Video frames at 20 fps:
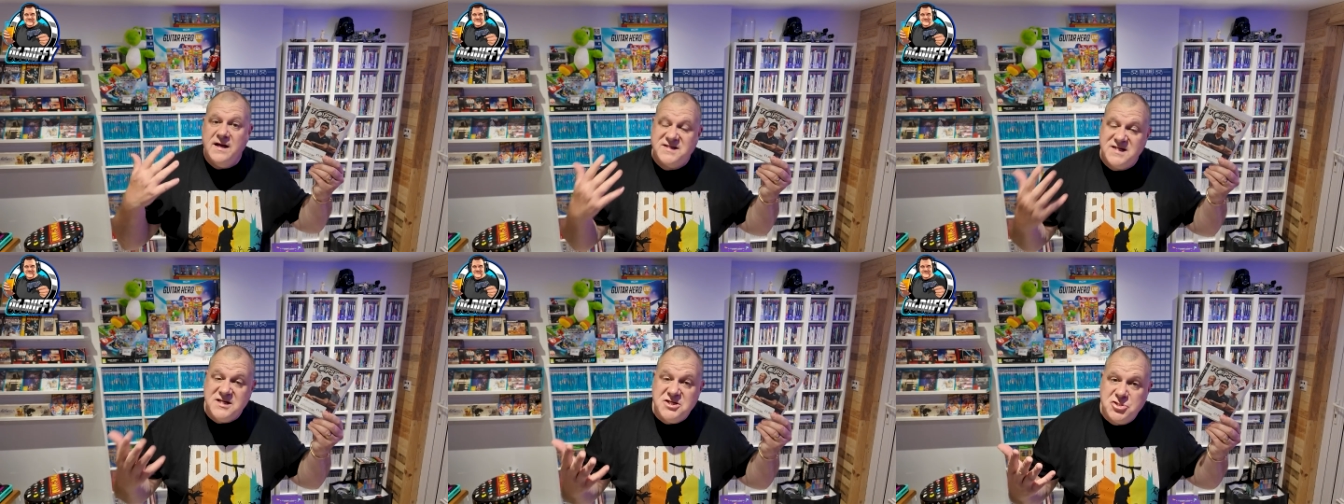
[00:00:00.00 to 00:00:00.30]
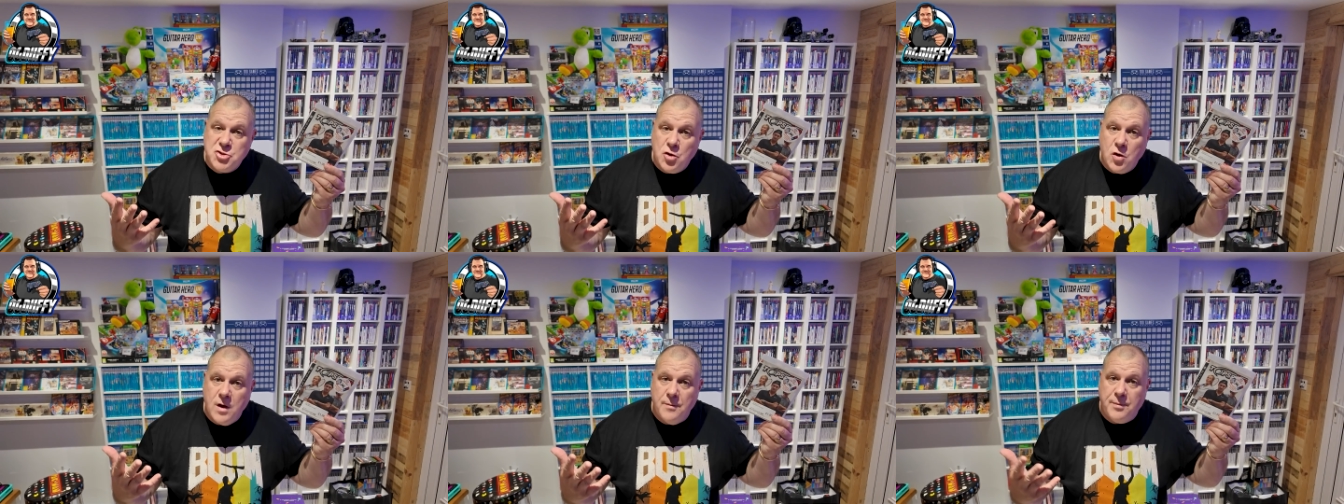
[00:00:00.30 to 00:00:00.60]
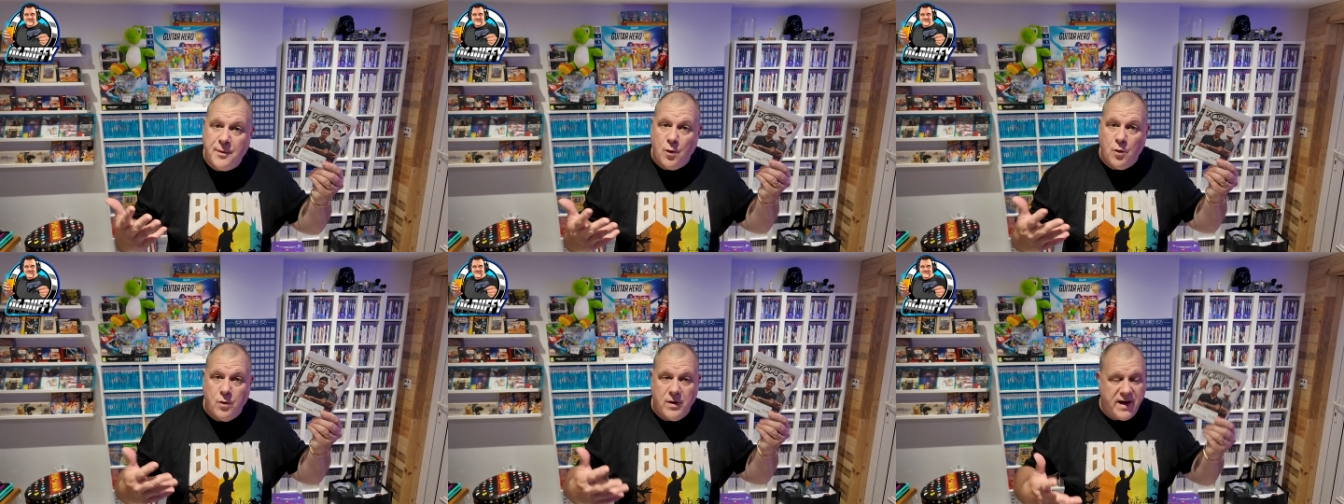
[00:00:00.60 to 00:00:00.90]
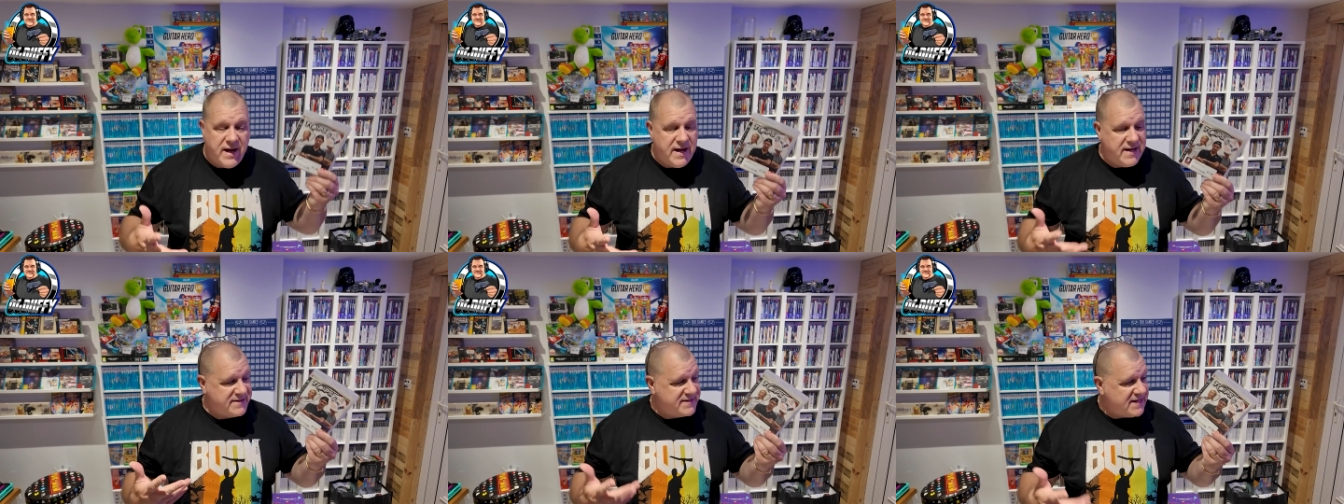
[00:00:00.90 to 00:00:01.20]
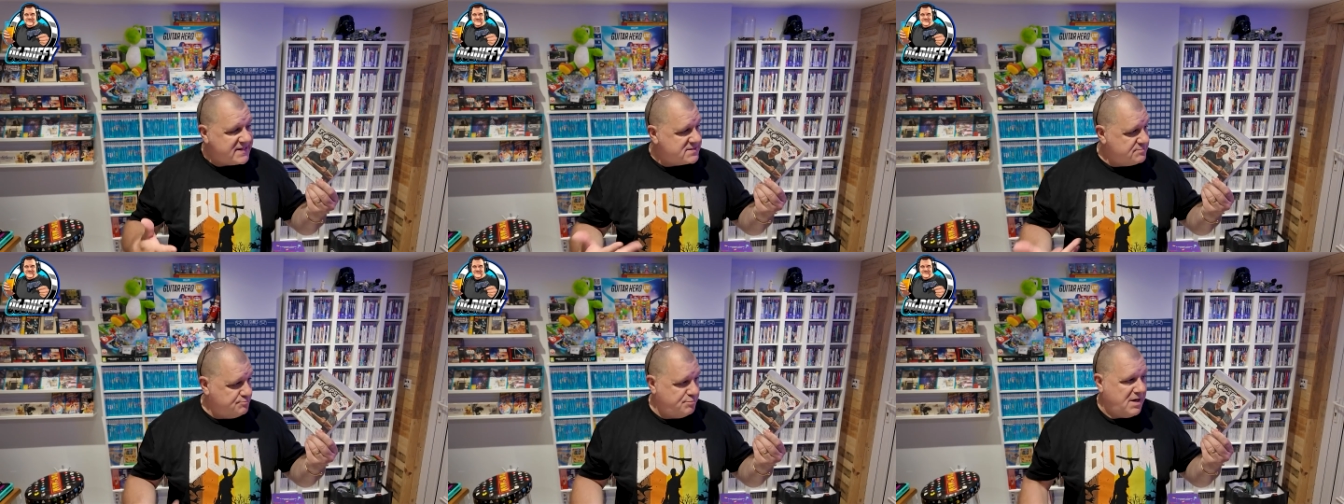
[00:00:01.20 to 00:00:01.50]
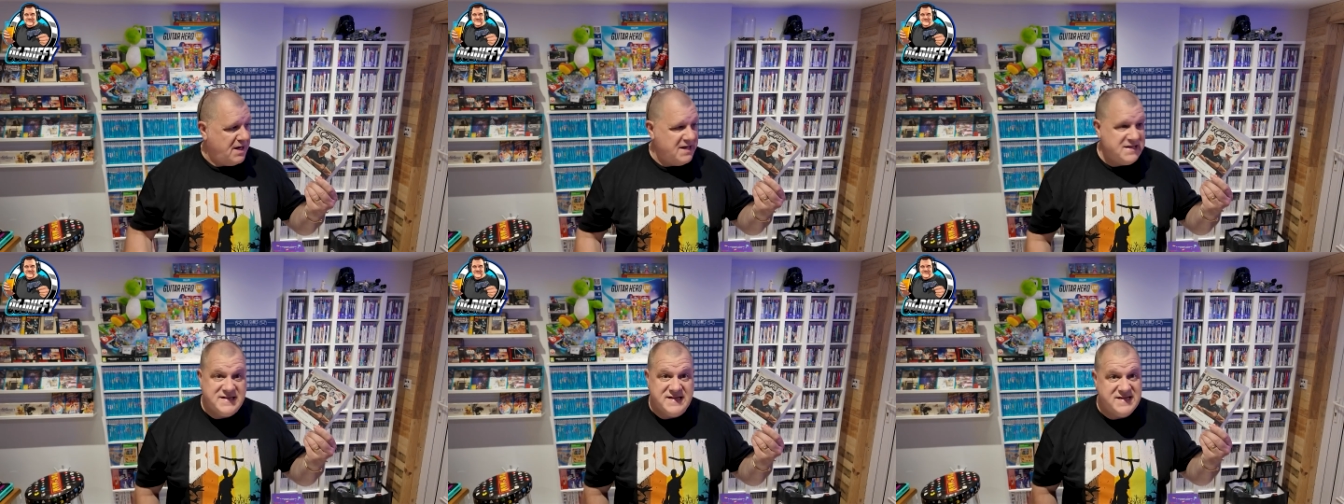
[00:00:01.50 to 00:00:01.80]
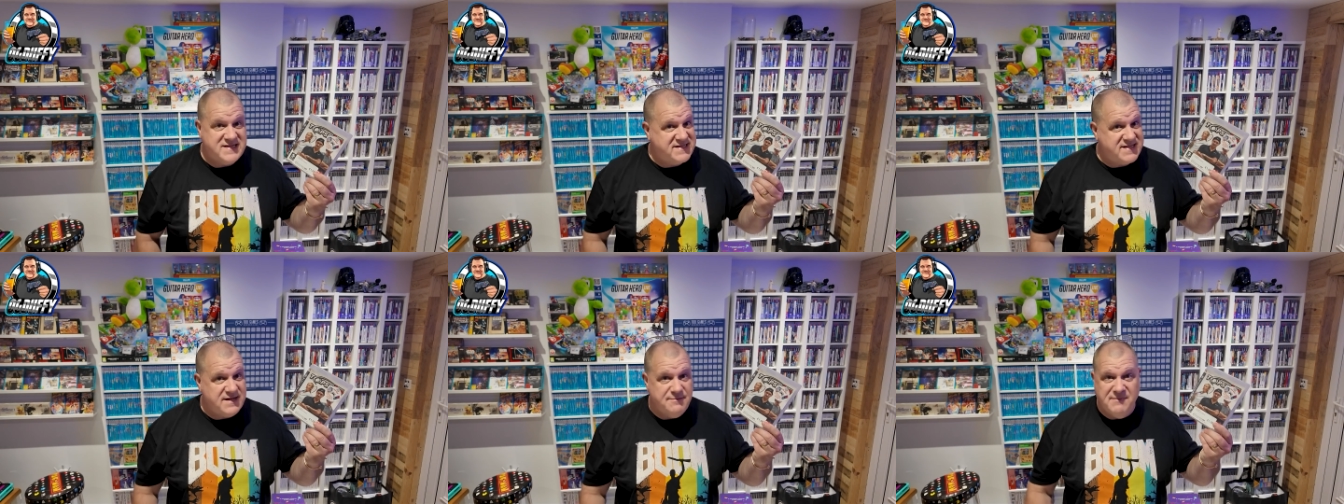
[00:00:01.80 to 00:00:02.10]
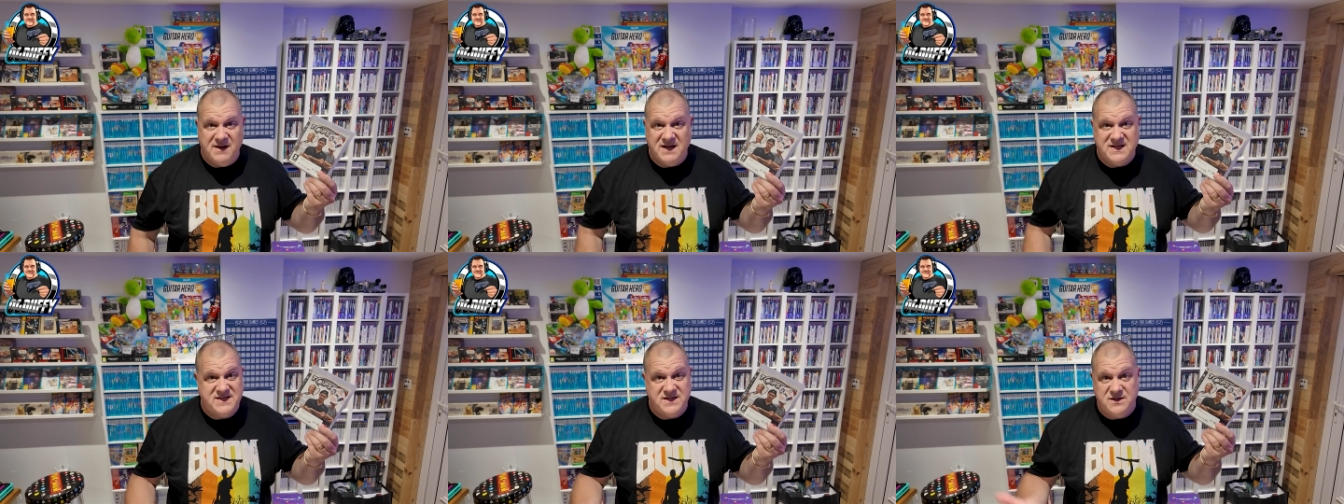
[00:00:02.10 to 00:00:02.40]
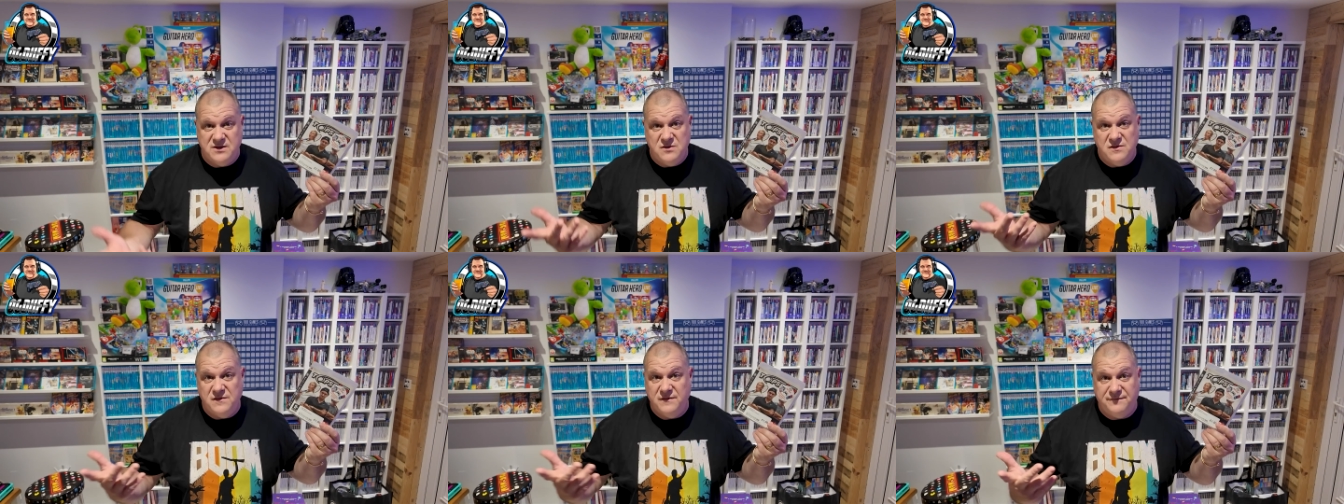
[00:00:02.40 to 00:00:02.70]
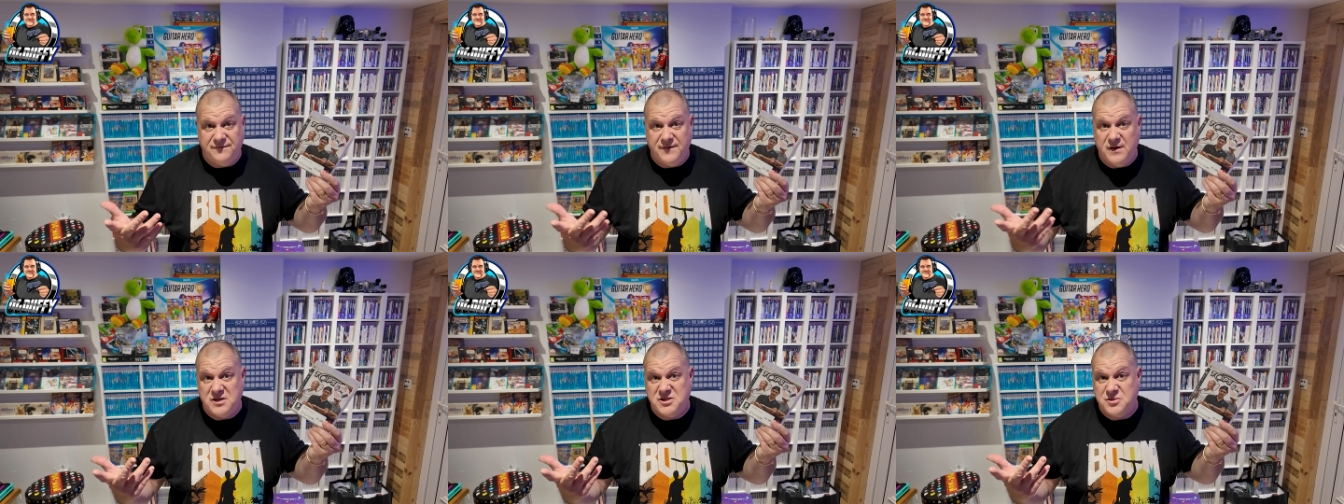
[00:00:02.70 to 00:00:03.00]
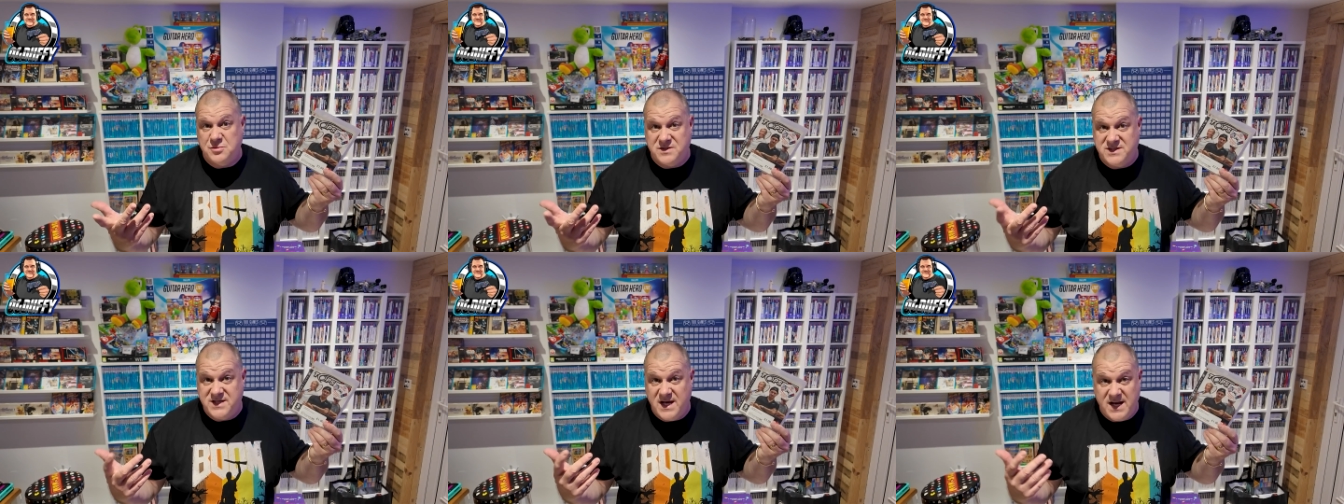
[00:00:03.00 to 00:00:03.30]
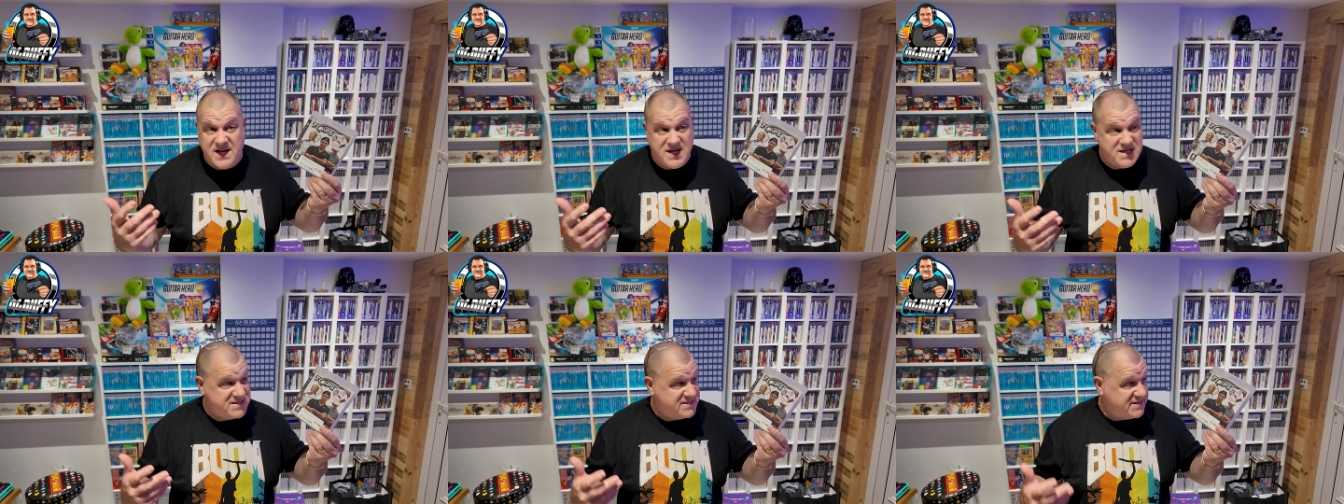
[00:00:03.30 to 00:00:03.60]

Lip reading: enjoyable. It doesn't play dissimilar to Virtua Tennis,